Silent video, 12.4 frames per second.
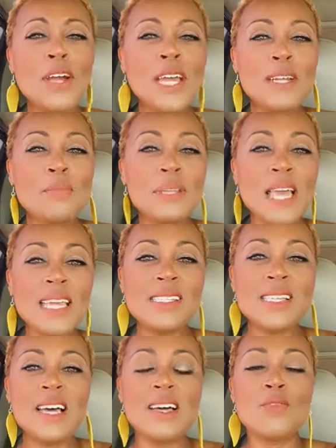are in a
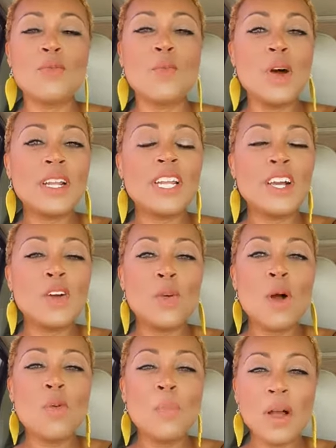place of wanting to
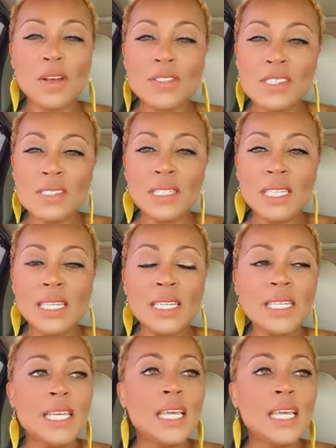grow personally,